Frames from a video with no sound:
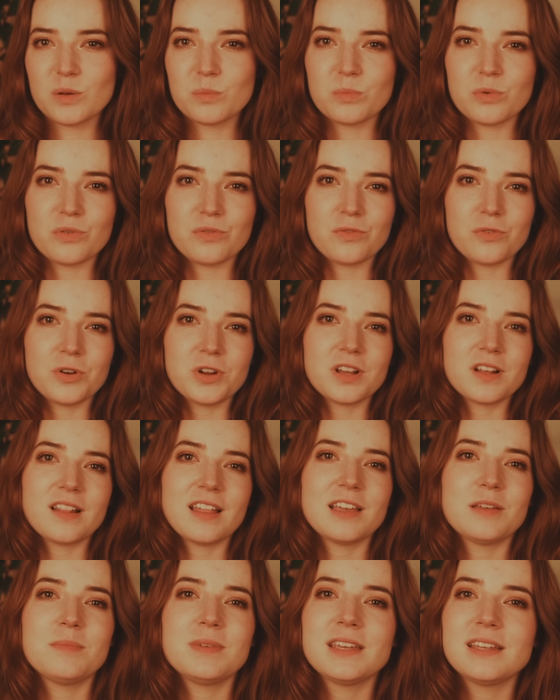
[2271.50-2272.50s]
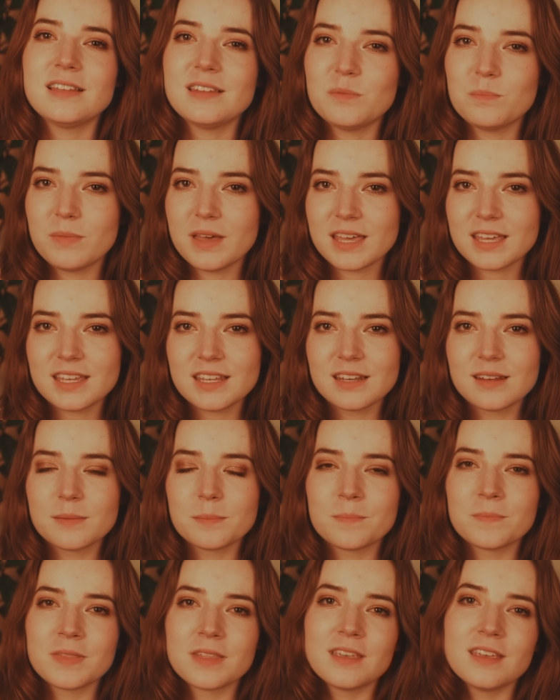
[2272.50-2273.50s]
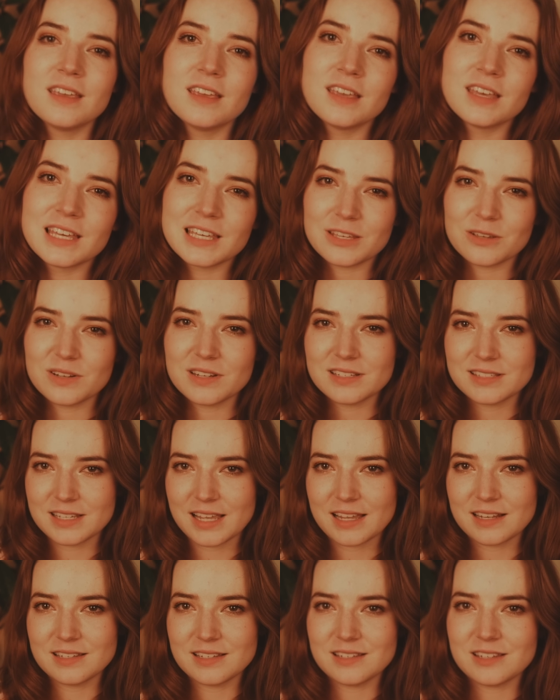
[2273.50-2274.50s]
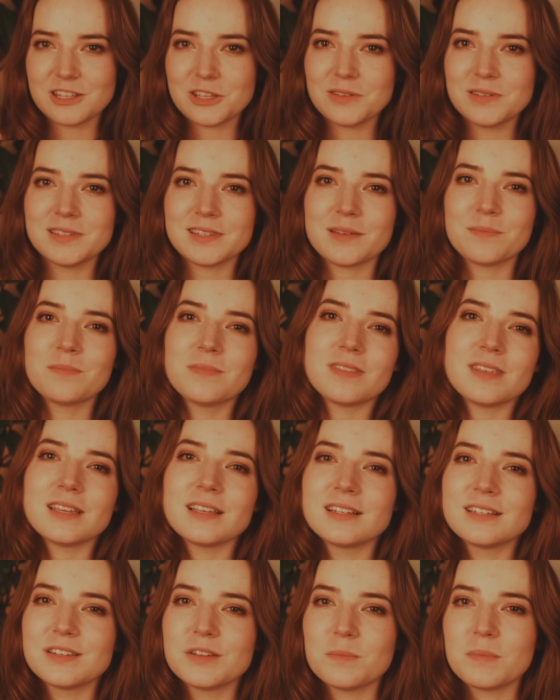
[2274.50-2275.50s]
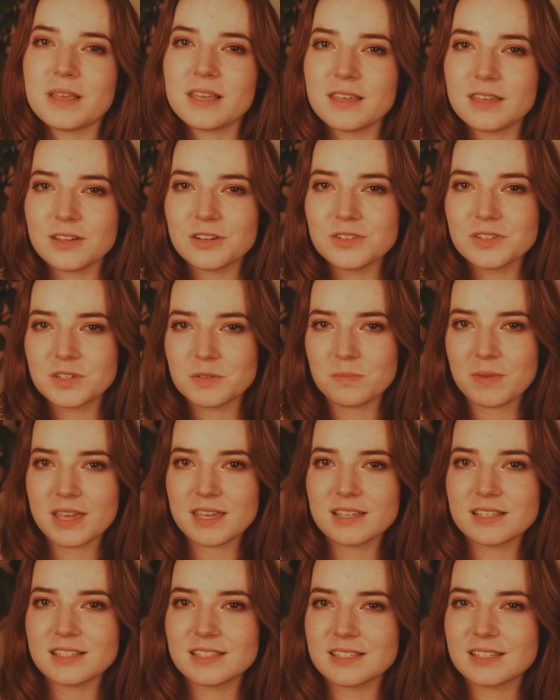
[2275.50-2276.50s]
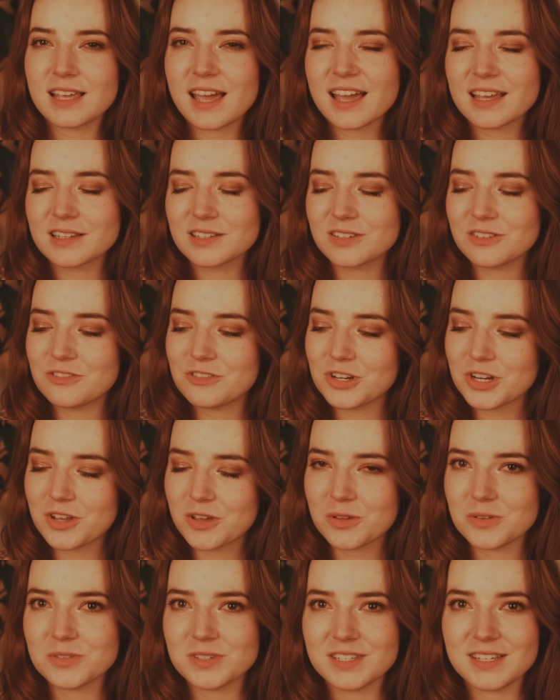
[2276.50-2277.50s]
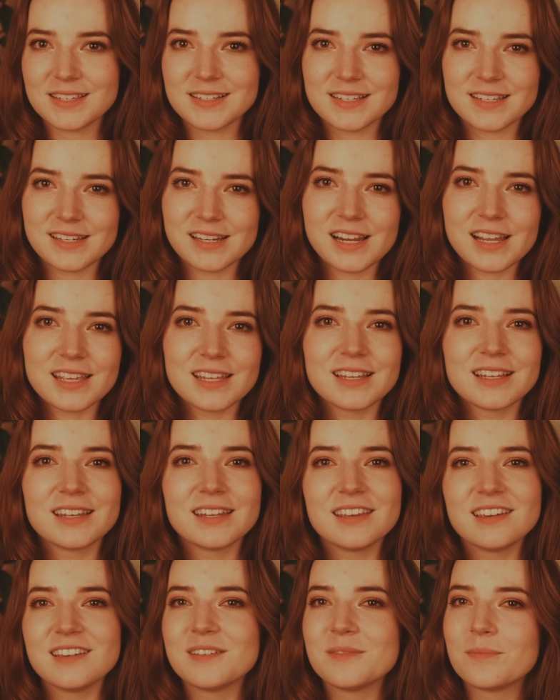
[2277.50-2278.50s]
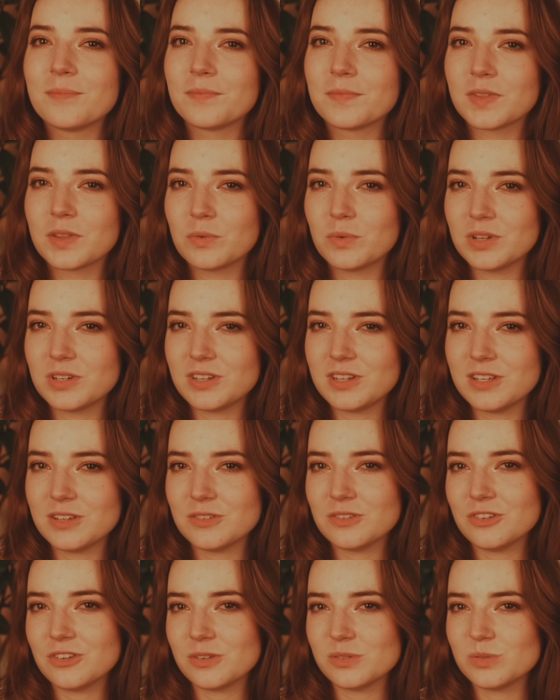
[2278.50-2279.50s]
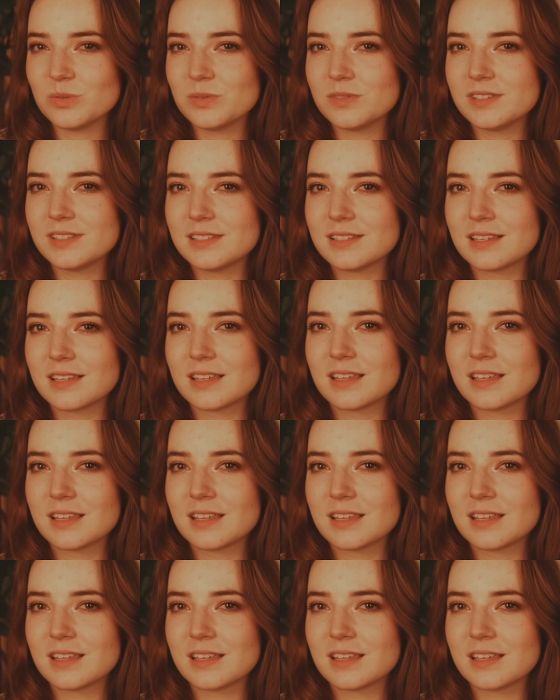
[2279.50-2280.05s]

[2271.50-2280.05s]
Before climbing into bed, you decide to do something to make your space extra cozy tonight. What do you choose?